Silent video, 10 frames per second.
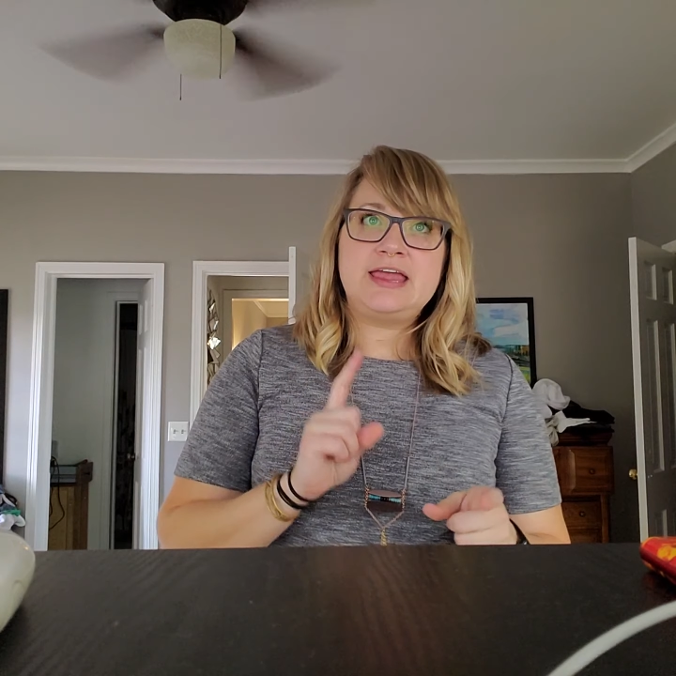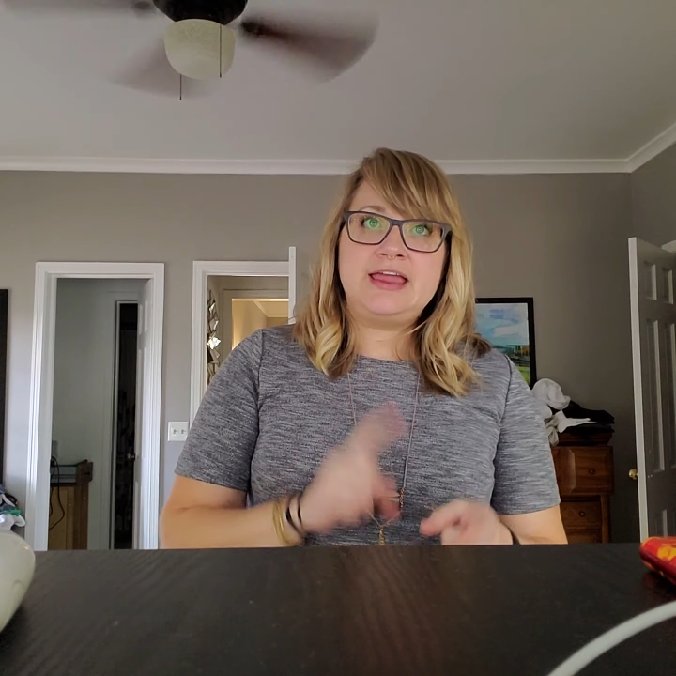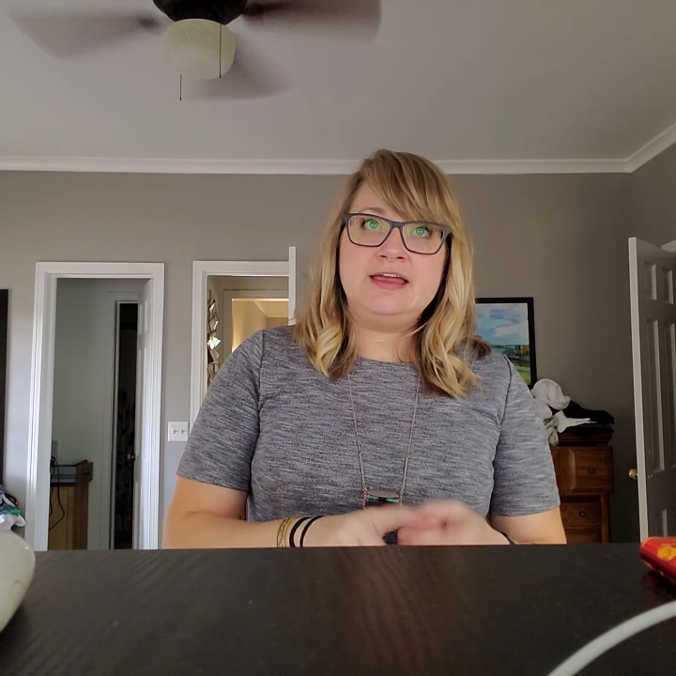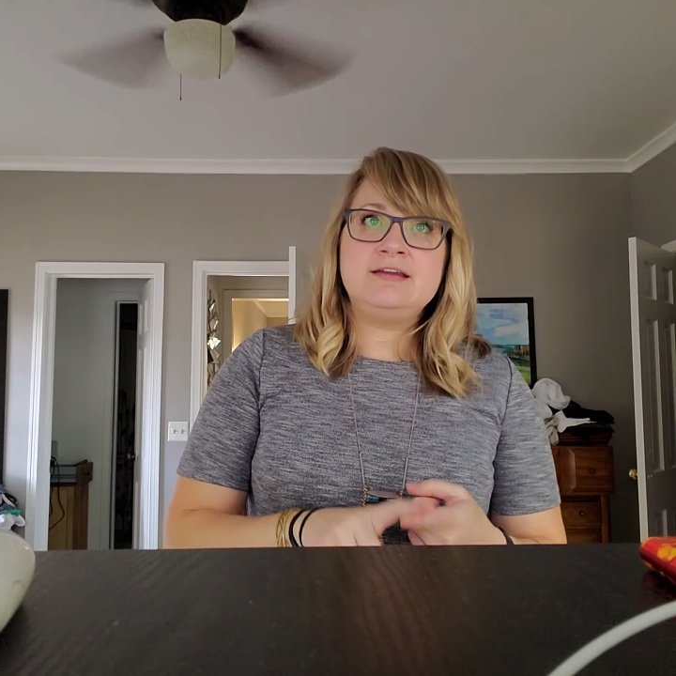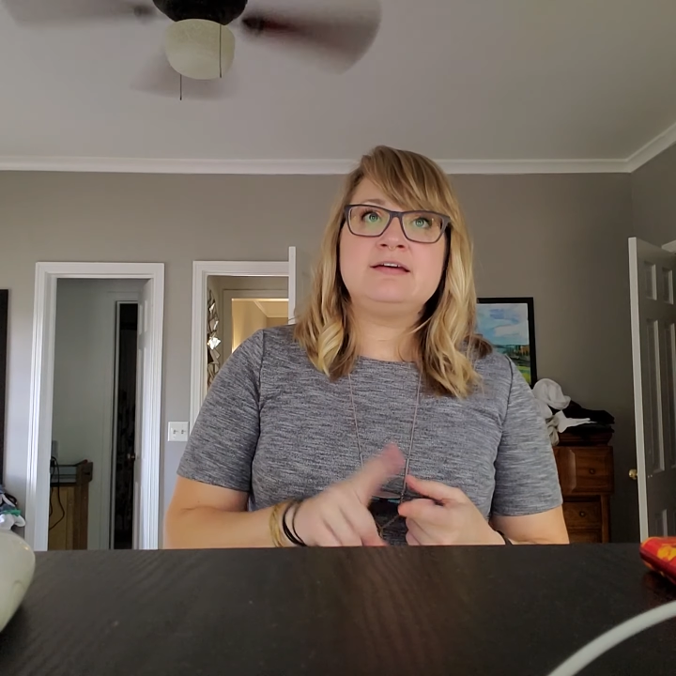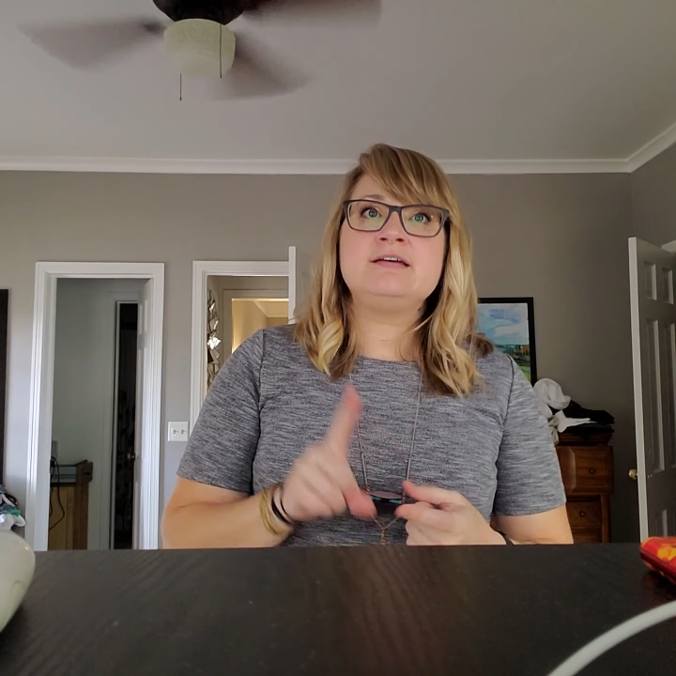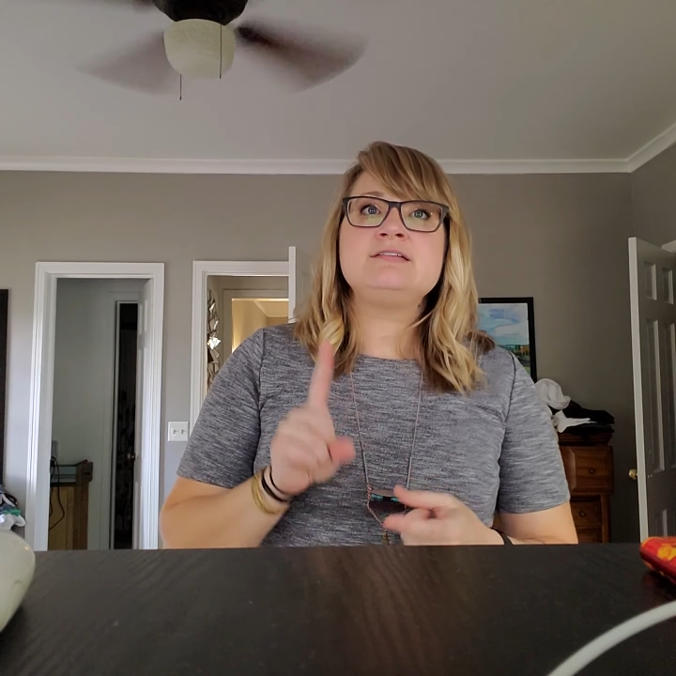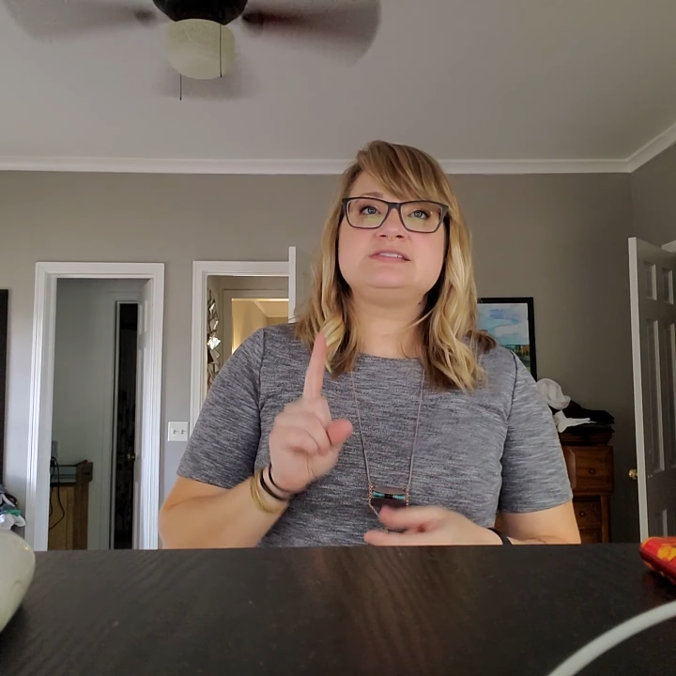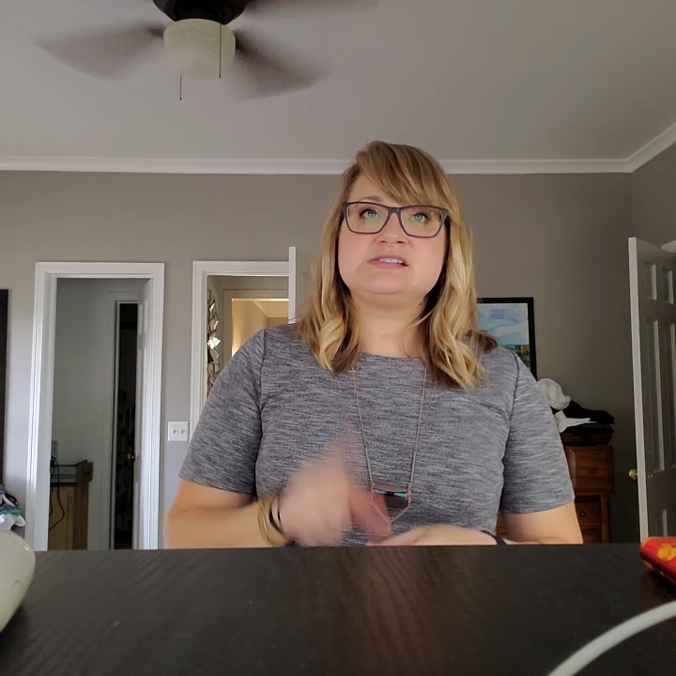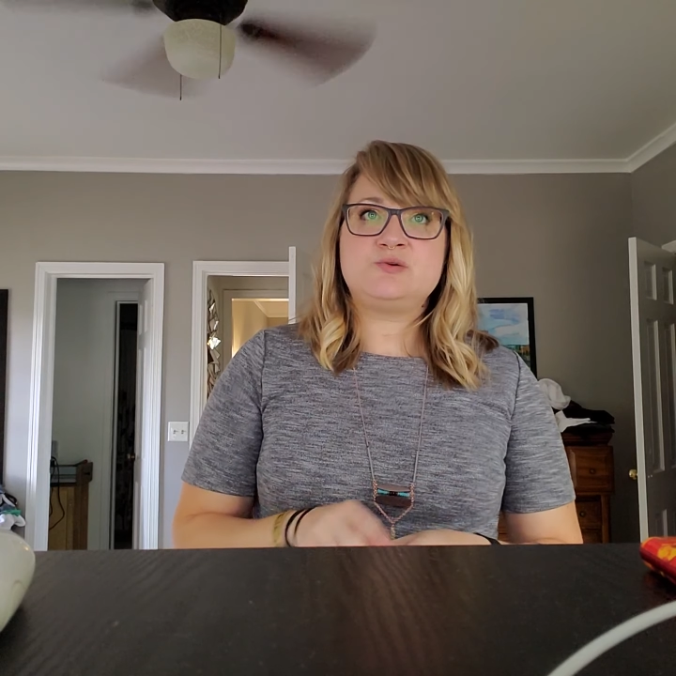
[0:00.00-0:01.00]
eta
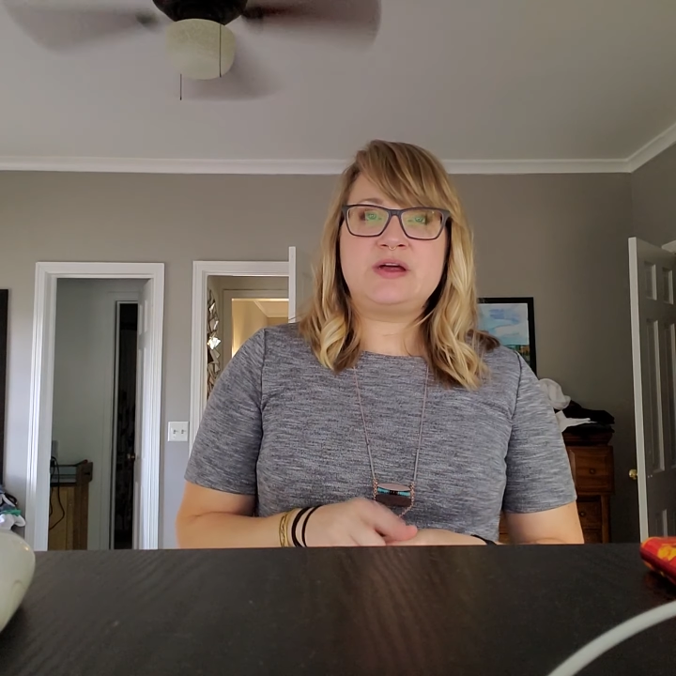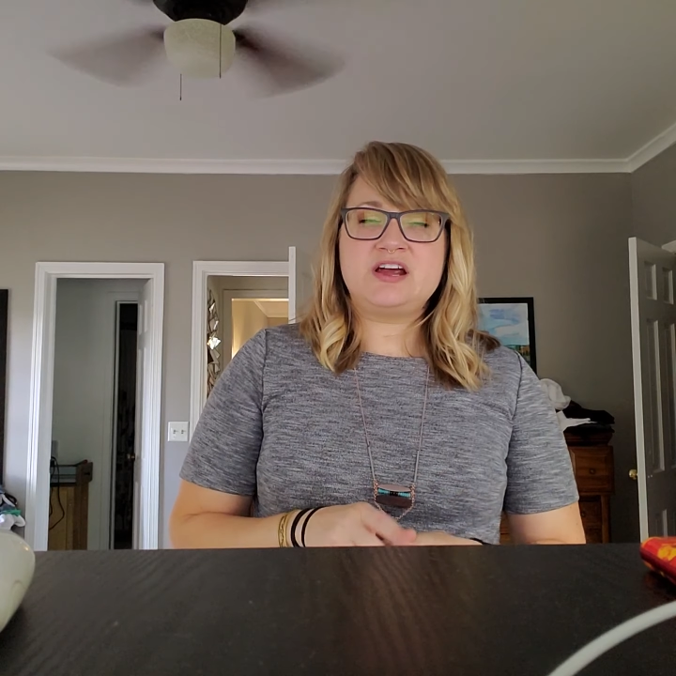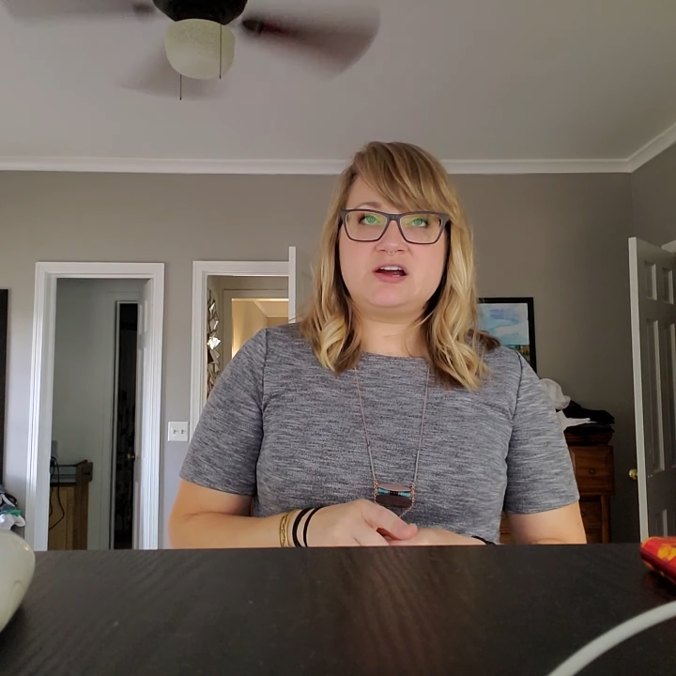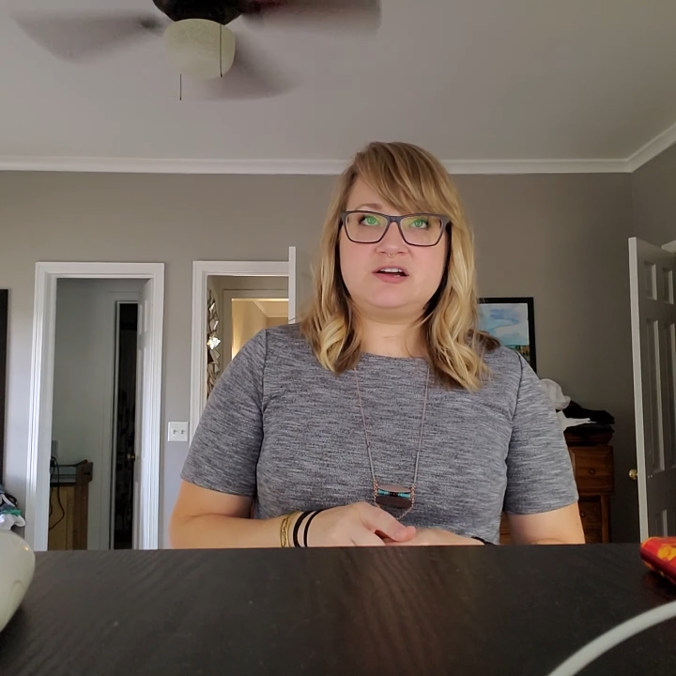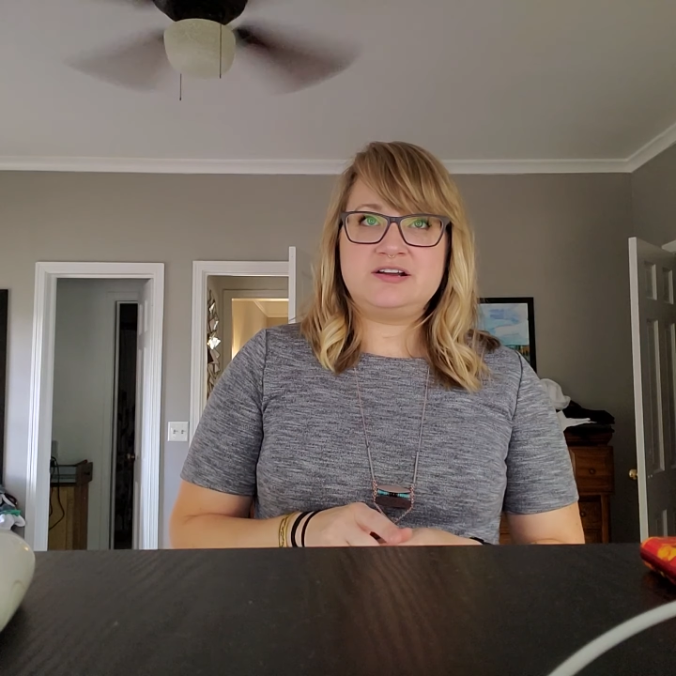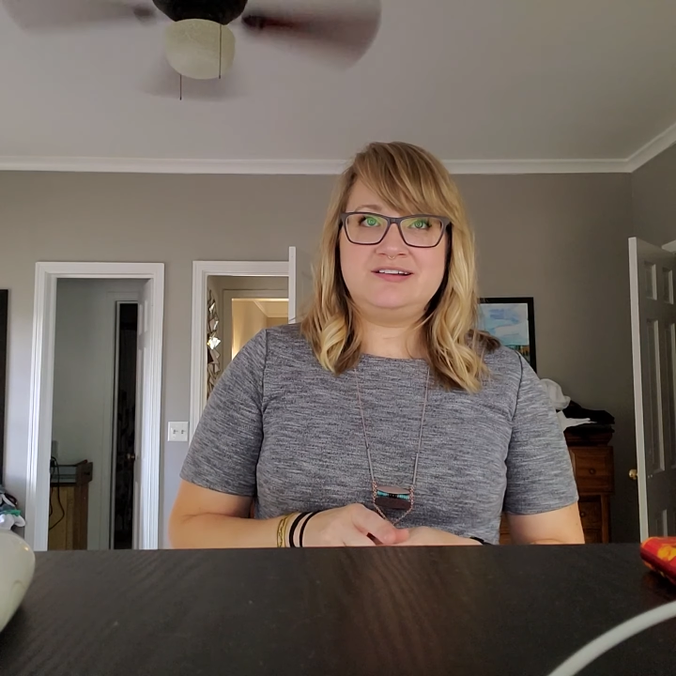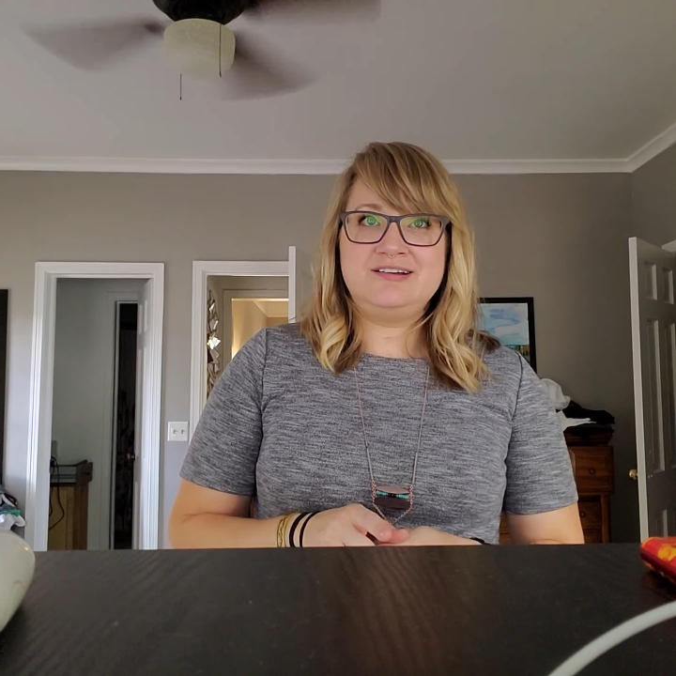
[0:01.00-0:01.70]
squared